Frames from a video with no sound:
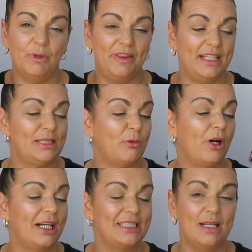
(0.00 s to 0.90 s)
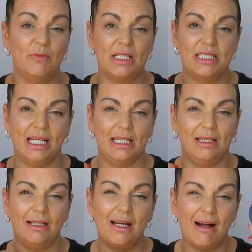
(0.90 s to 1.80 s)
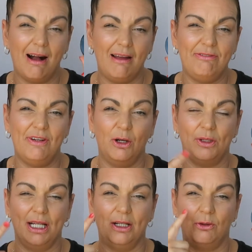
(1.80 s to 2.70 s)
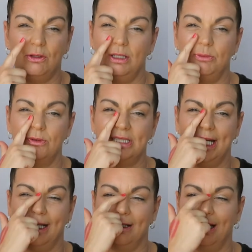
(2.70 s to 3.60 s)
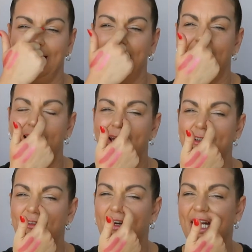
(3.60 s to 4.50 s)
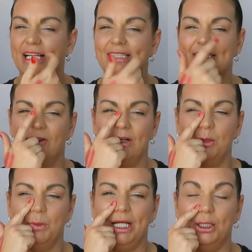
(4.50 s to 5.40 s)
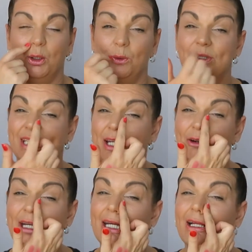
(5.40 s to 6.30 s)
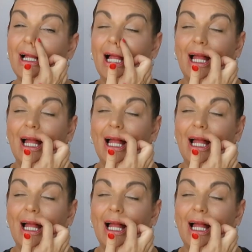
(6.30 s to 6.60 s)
With this product in particular, I felt an incredible tingling and dryness around my nose area,